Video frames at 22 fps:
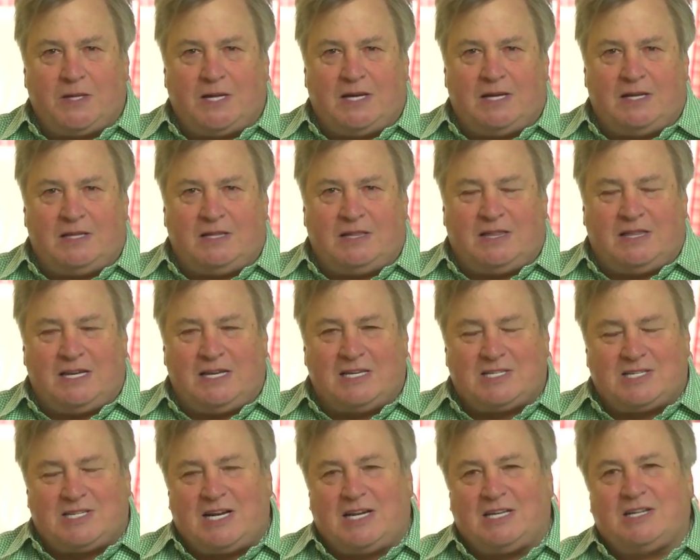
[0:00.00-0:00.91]
and the
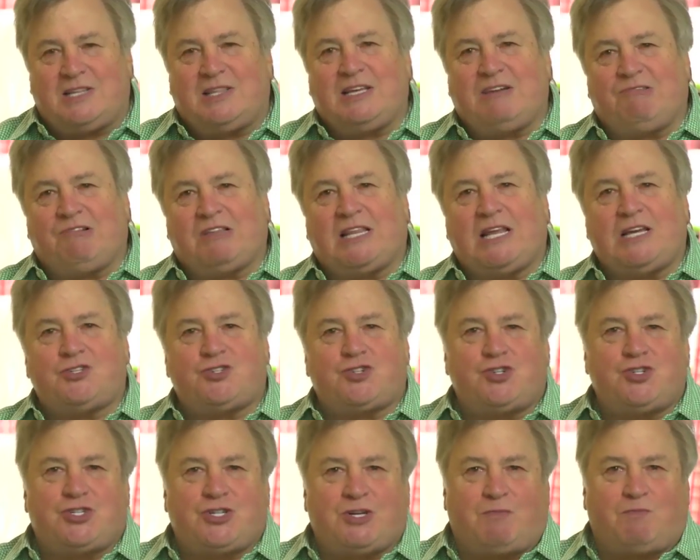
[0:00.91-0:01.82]
extent of their
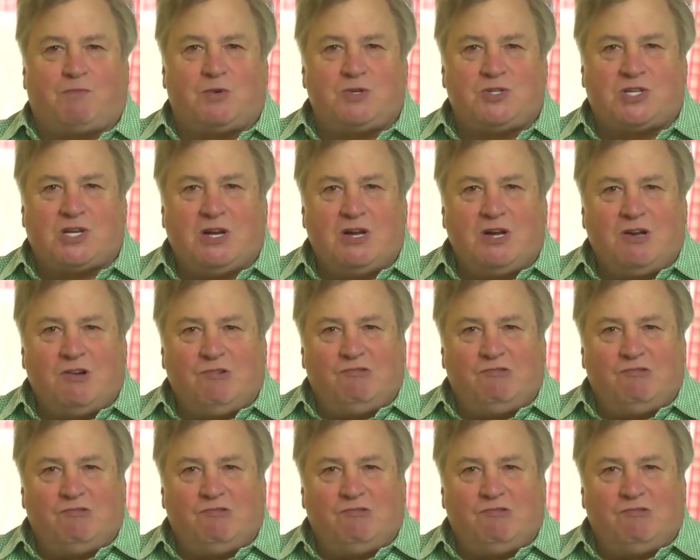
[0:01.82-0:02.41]
relationship was